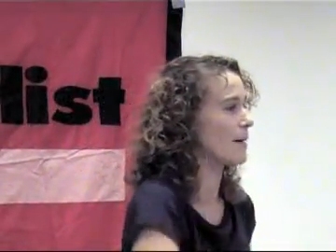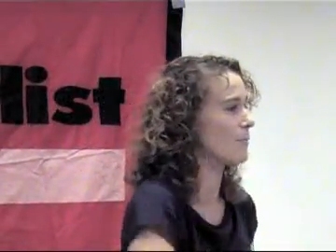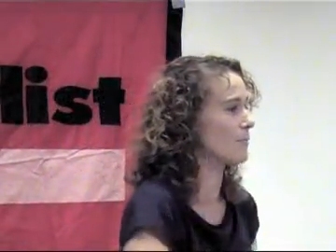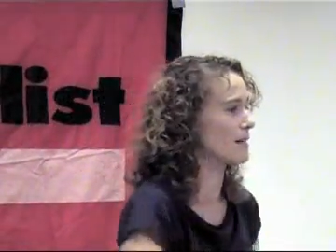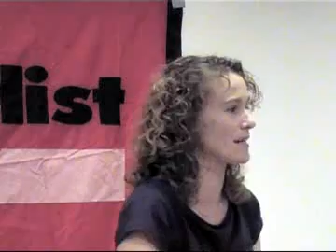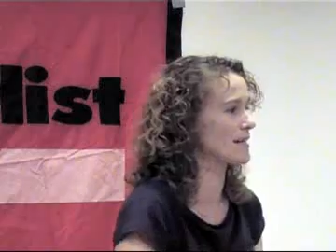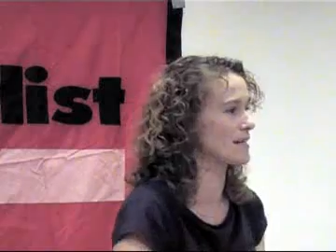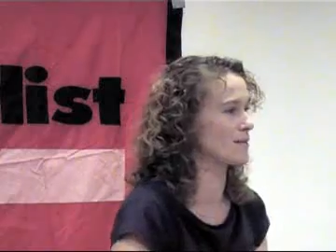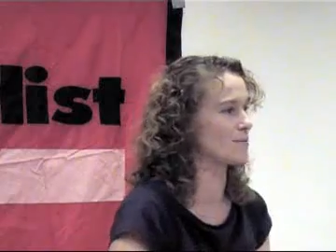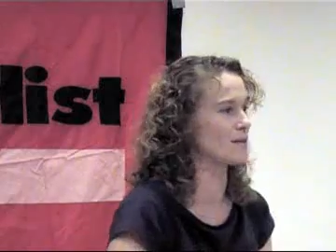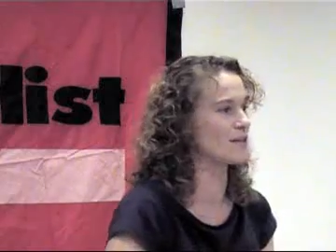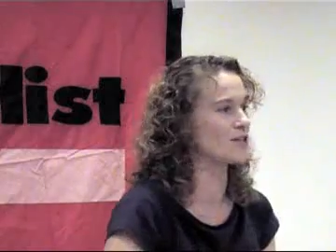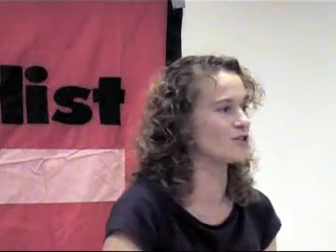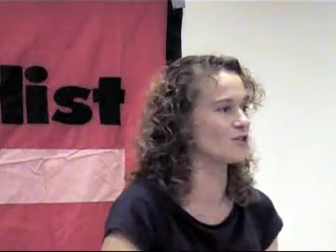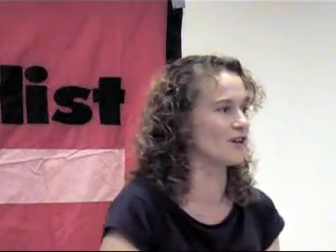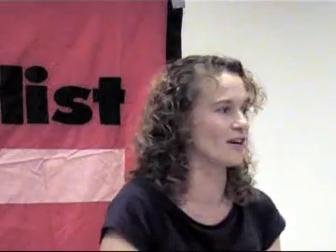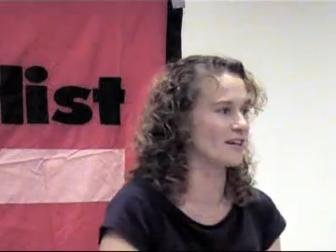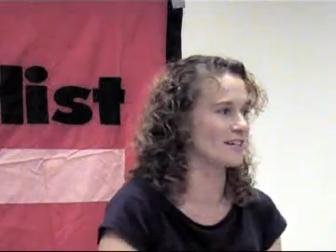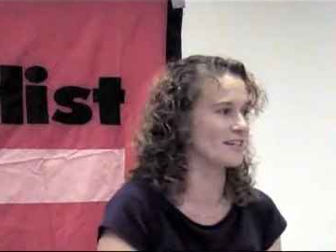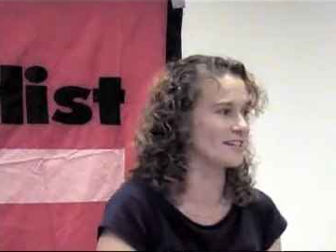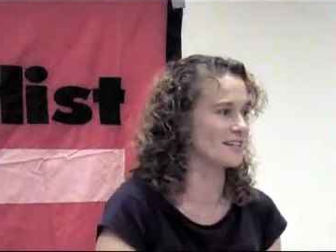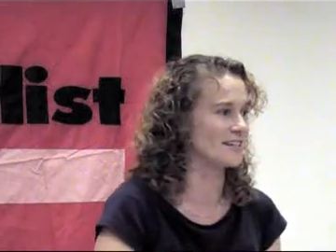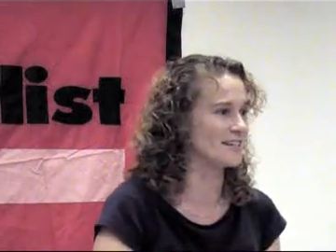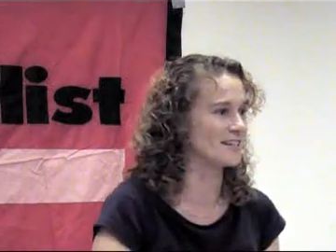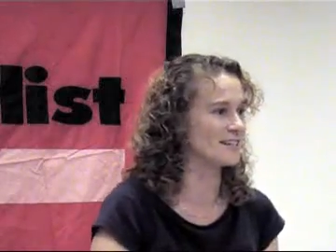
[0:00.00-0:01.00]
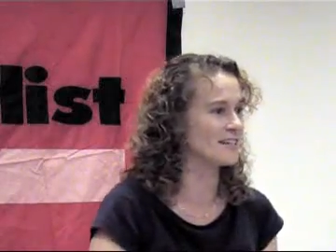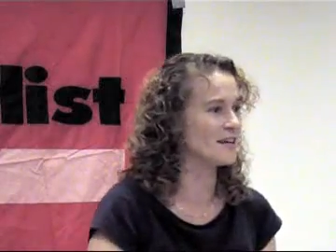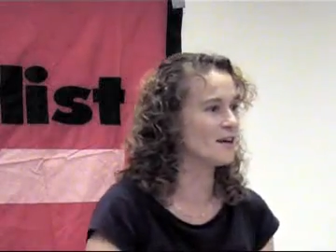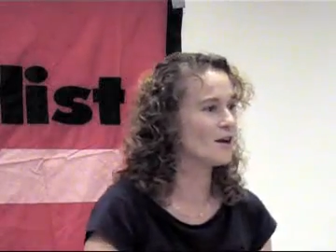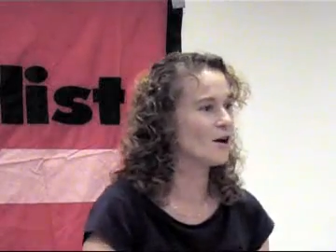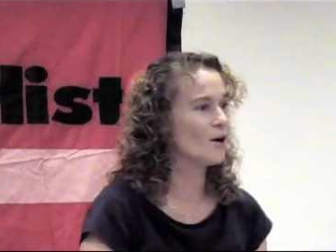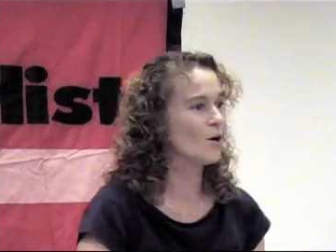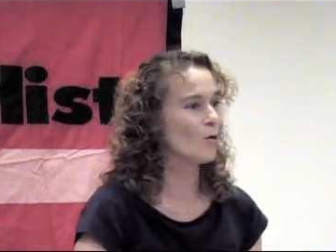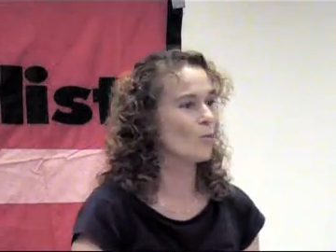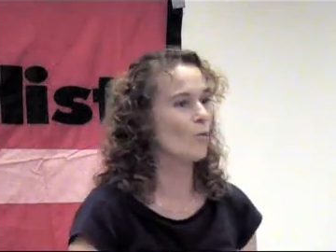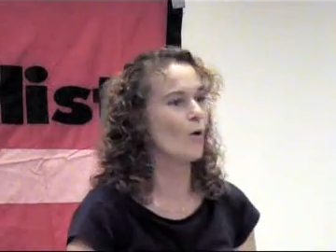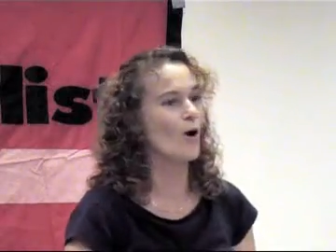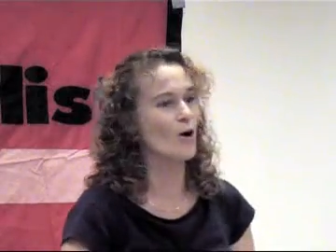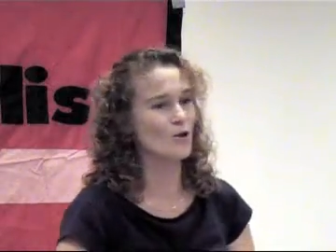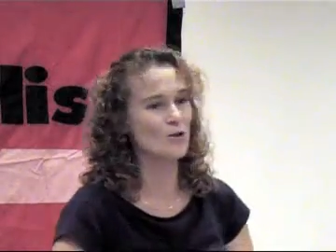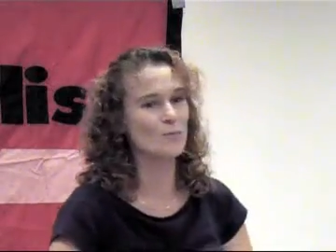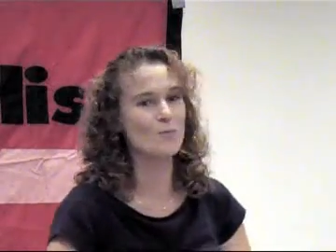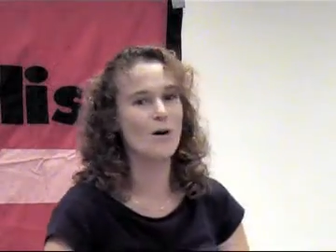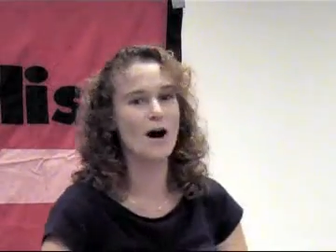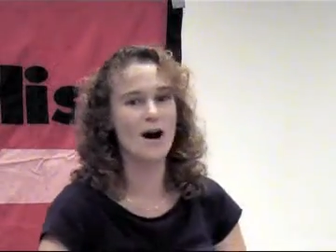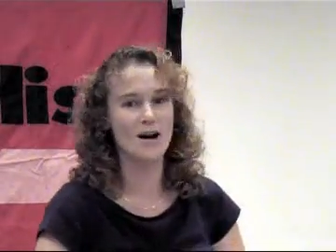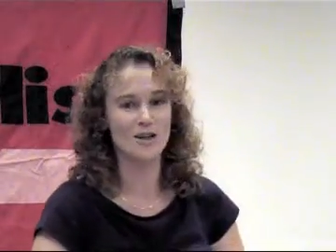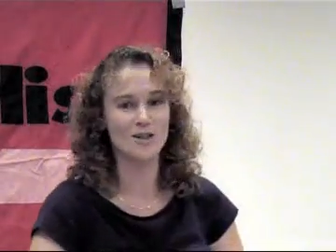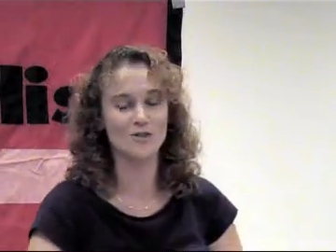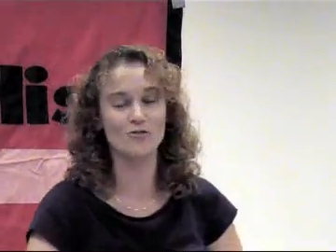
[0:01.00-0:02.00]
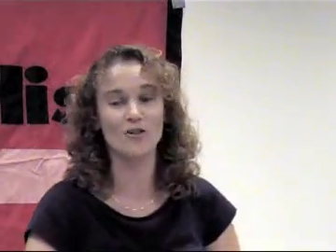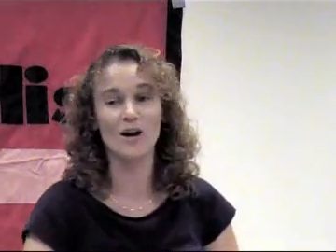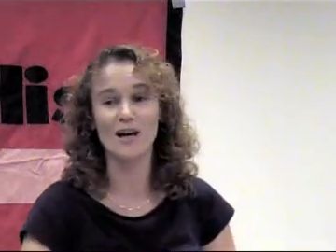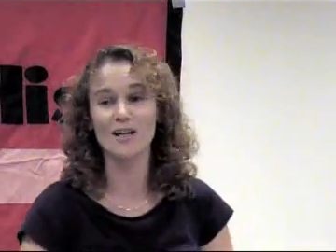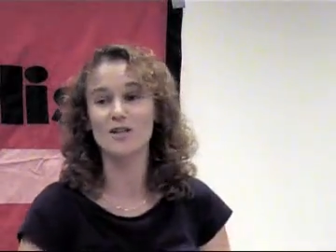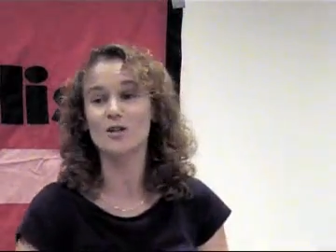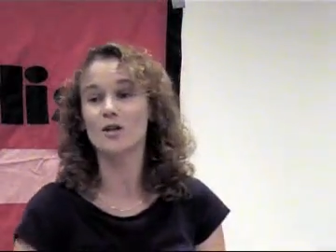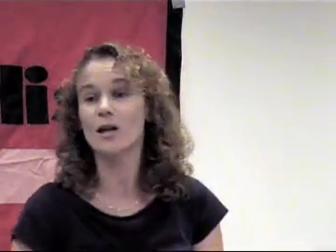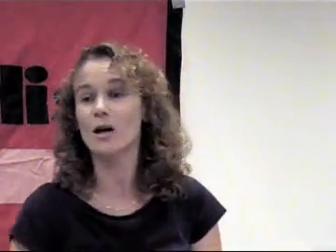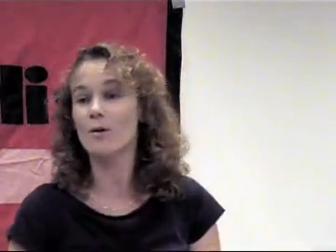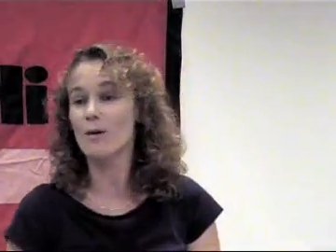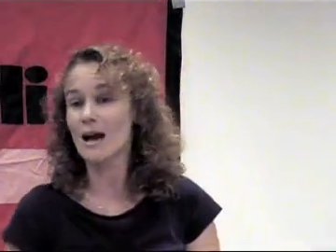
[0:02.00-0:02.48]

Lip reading: capitalism in crisis, was Marx right?